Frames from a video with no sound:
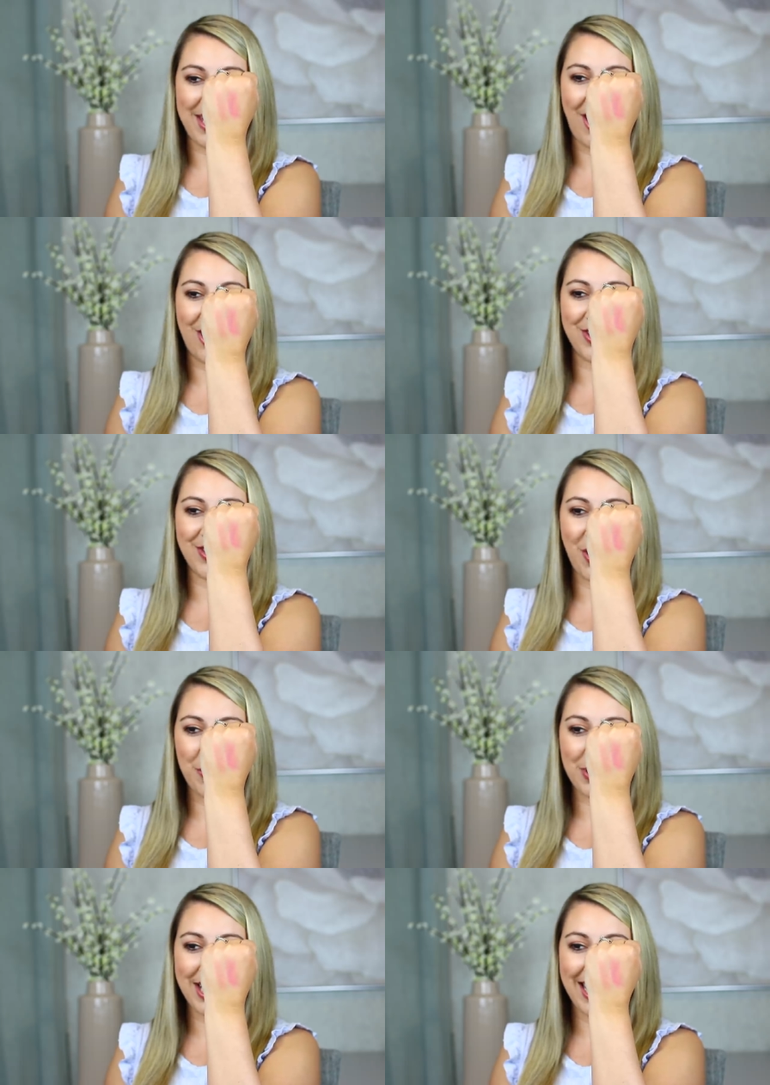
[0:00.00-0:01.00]
They are so
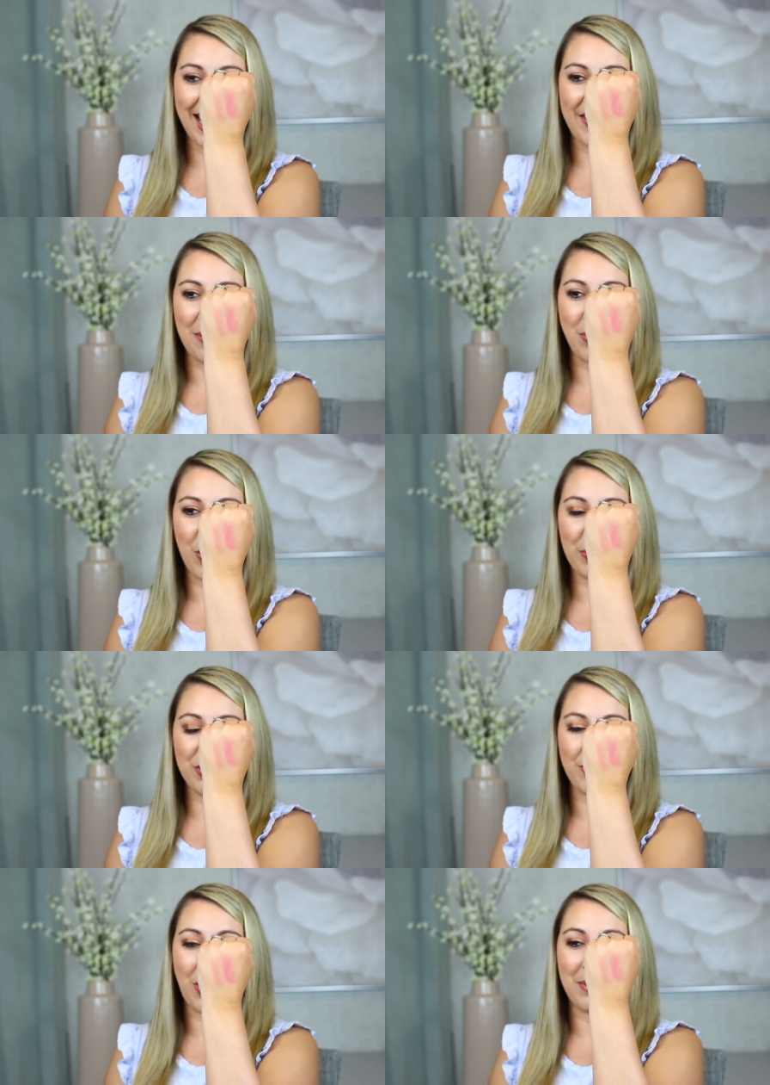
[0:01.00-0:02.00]
pretty, and they both
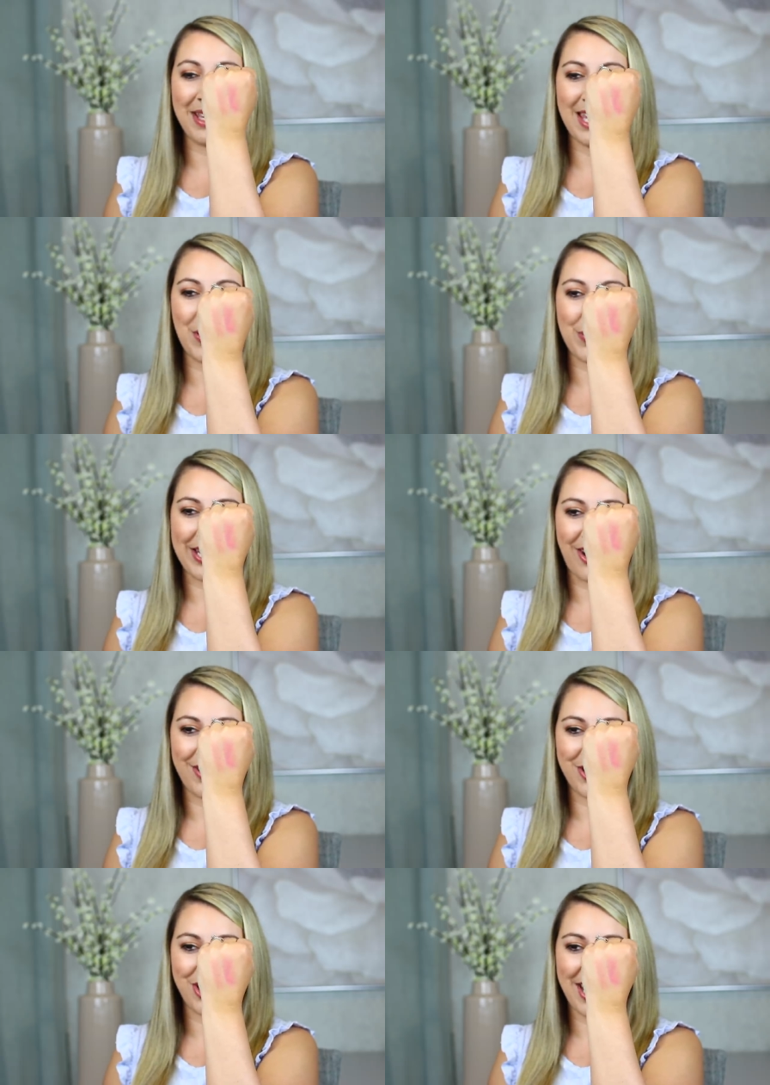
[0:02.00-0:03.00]
perform equally on
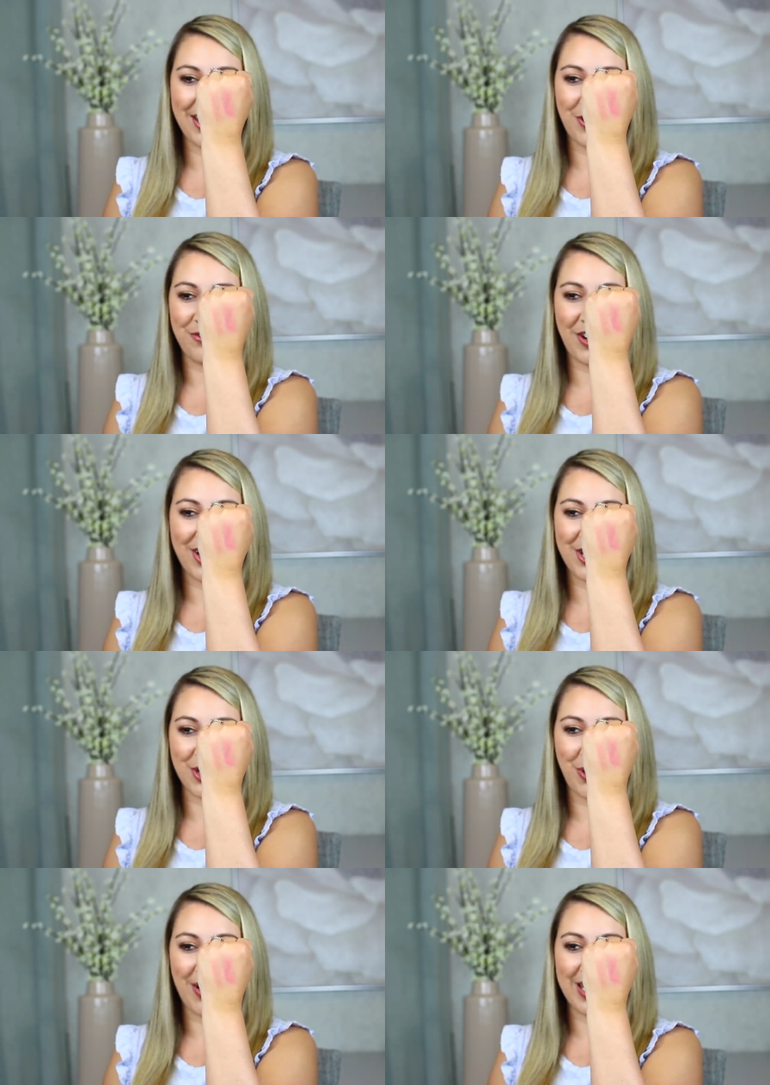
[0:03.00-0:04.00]
the cheek. They're very good
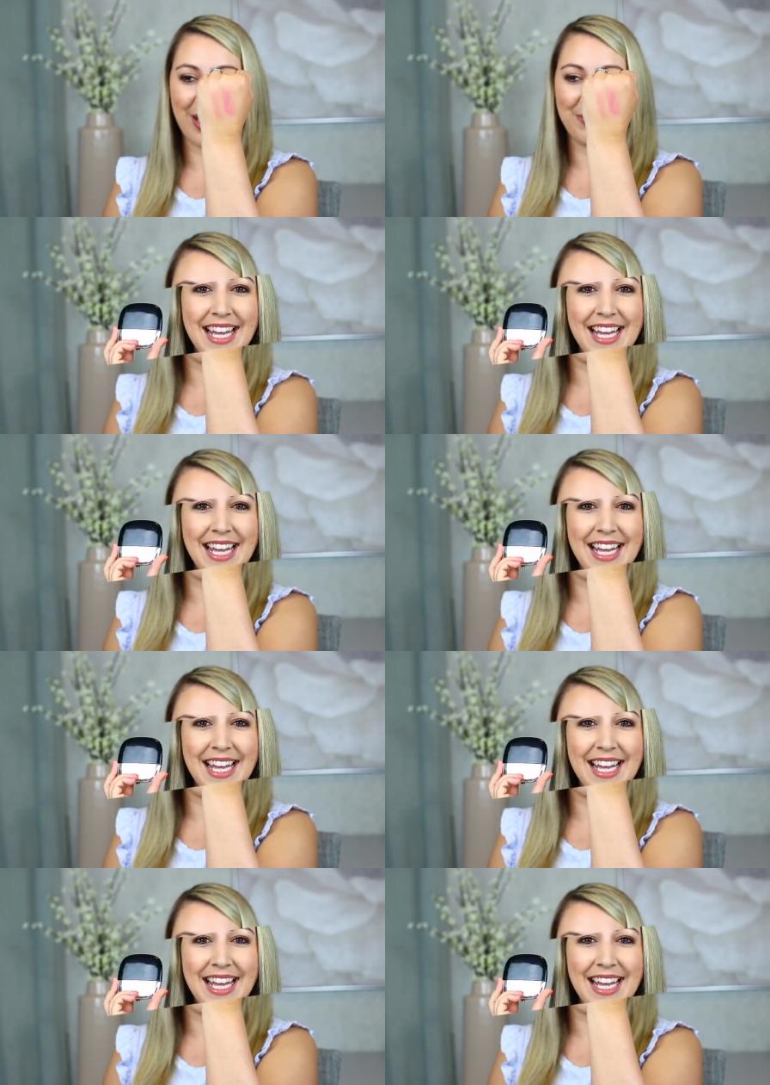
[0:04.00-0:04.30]
quality.